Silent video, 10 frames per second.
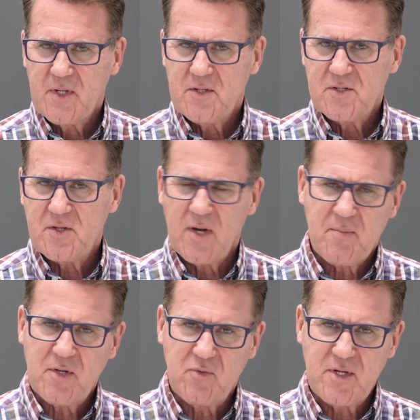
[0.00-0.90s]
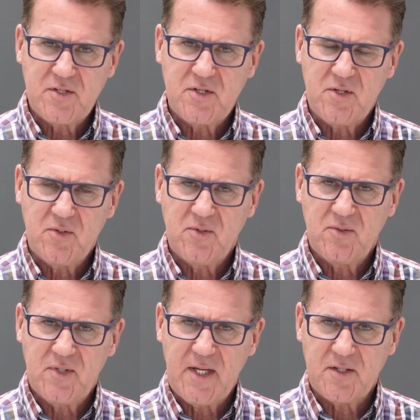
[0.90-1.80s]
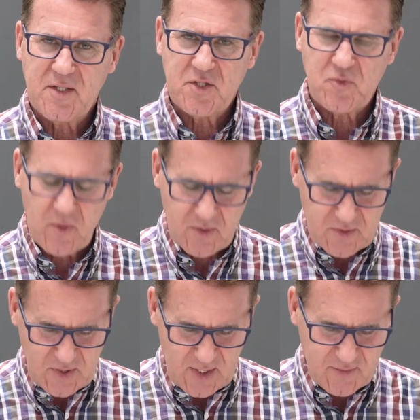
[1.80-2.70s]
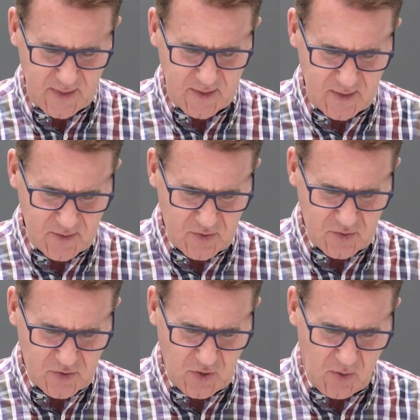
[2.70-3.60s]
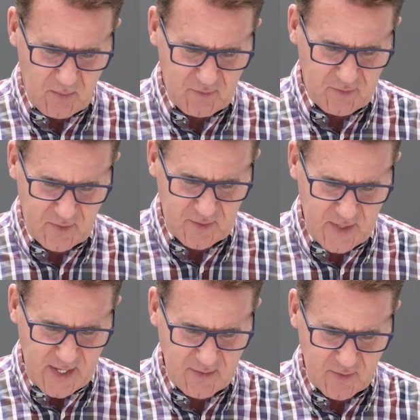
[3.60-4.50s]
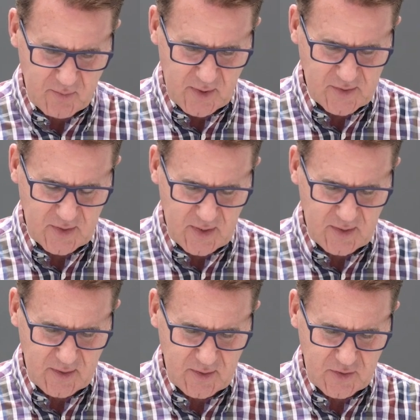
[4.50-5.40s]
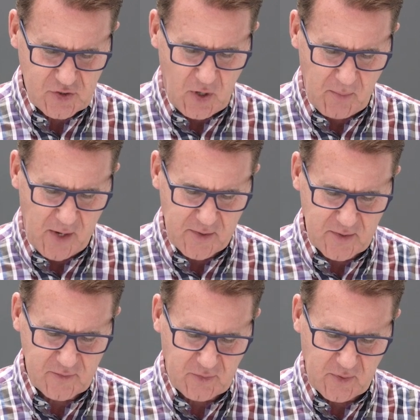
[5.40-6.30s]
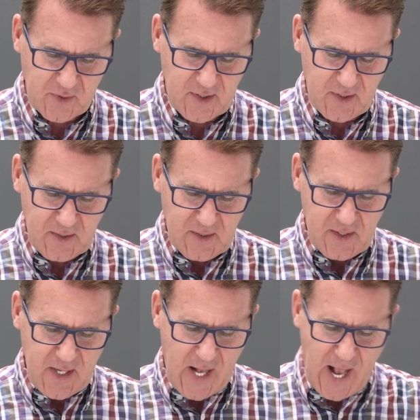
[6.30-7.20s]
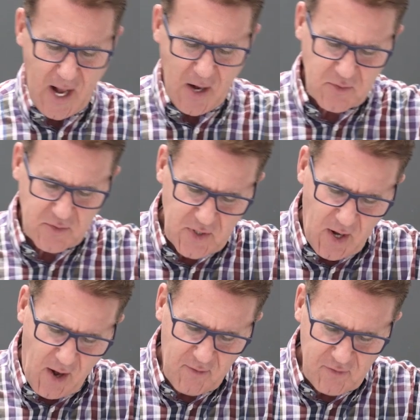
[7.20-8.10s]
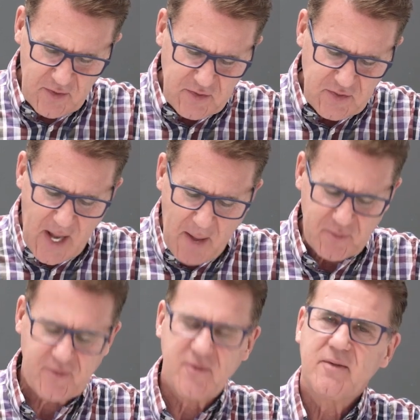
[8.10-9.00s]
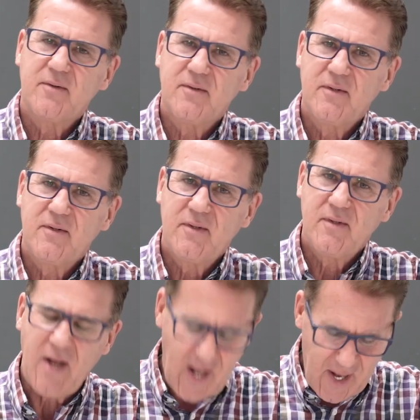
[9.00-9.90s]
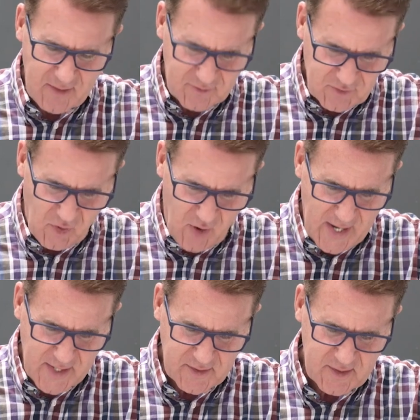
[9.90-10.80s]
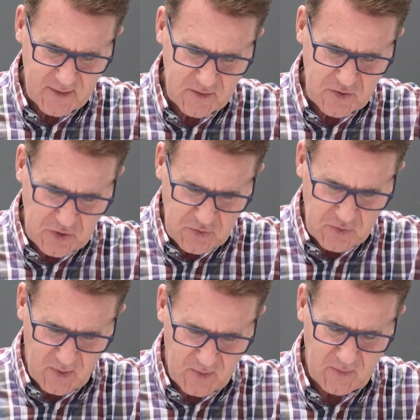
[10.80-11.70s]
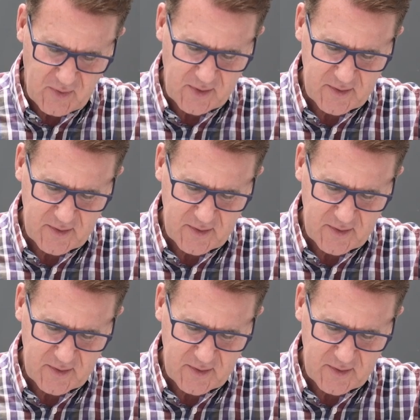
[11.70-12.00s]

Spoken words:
So let me read to you here these words. I think it's a Psalm of David, but Psalm 130. Out of the depths I have cried to you, O Lord.